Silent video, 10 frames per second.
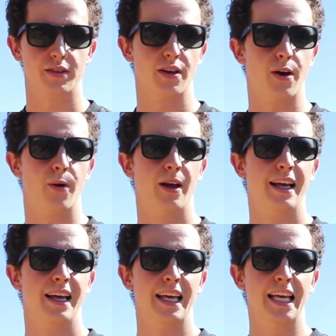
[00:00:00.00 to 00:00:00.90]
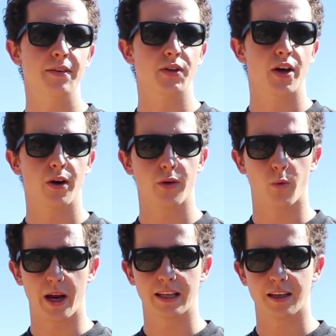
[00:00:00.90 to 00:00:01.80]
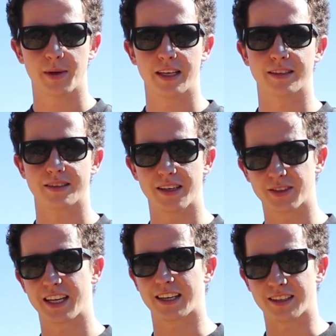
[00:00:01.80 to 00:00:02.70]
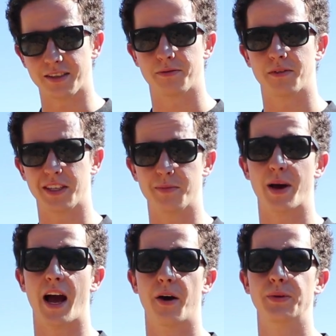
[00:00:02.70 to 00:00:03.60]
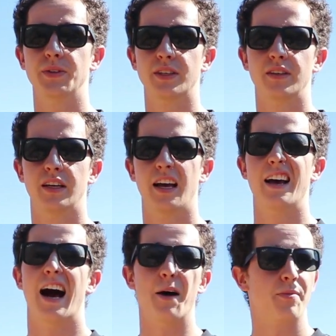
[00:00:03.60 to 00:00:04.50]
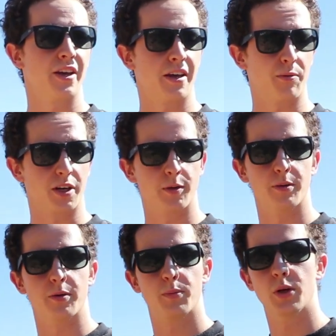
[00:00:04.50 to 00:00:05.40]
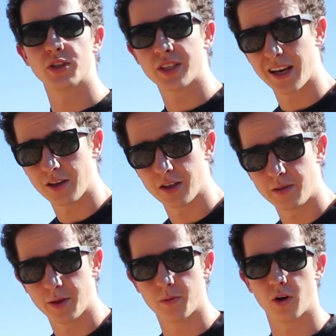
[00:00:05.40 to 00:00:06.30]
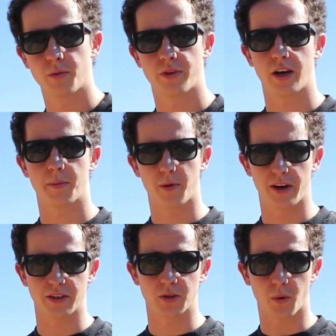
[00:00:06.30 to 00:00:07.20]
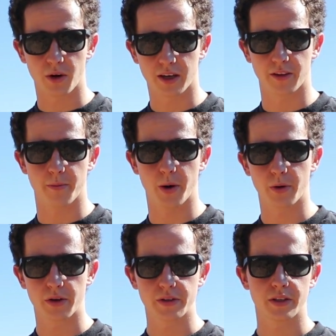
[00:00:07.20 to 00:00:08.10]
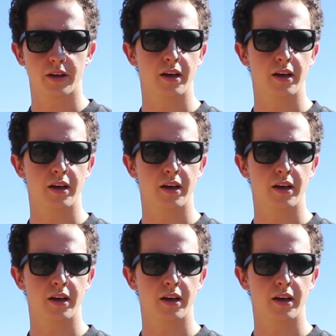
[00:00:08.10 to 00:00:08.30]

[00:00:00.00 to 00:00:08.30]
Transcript: So even though the weight limit is still technically 15 pounds, I'm thinking we're gonna be able to push that a little bit more with the upgraded torque on the motors.